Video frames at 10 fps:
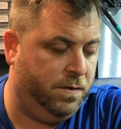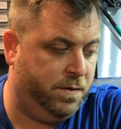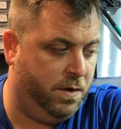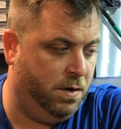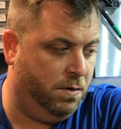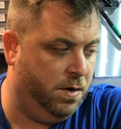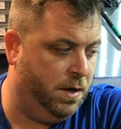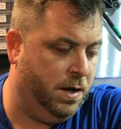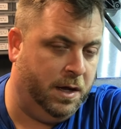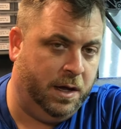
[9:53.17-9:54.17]
So,
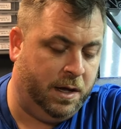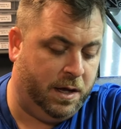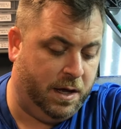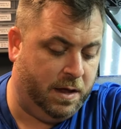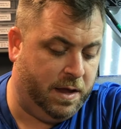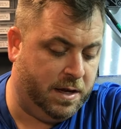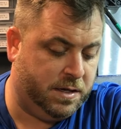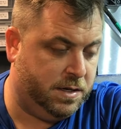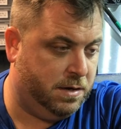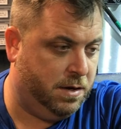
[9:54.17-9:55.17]

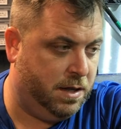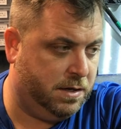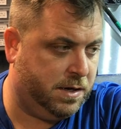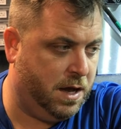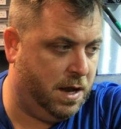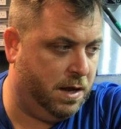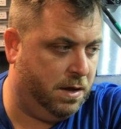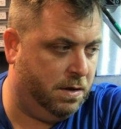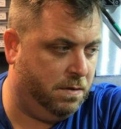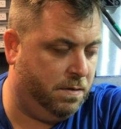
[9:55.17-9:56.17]
that's kind
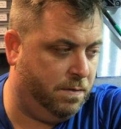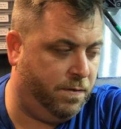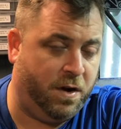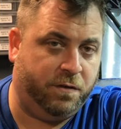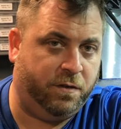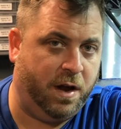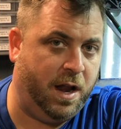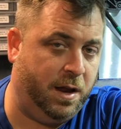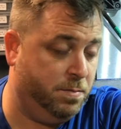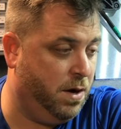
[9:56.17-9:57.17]
of
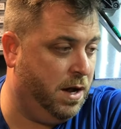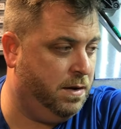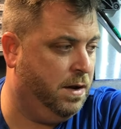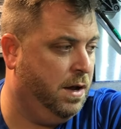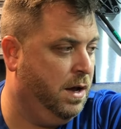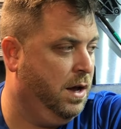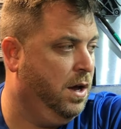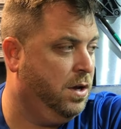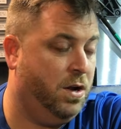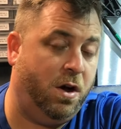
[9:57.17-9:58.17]
frustrating, but,
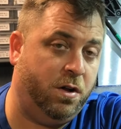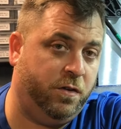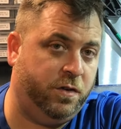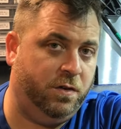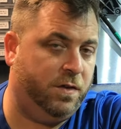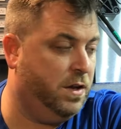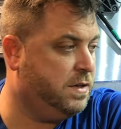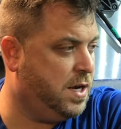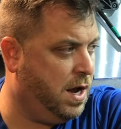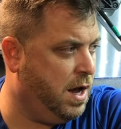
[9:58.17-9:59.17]
you know, I'll just use this
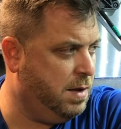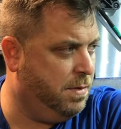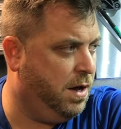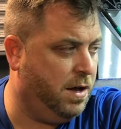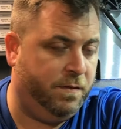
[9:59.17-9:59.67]
time.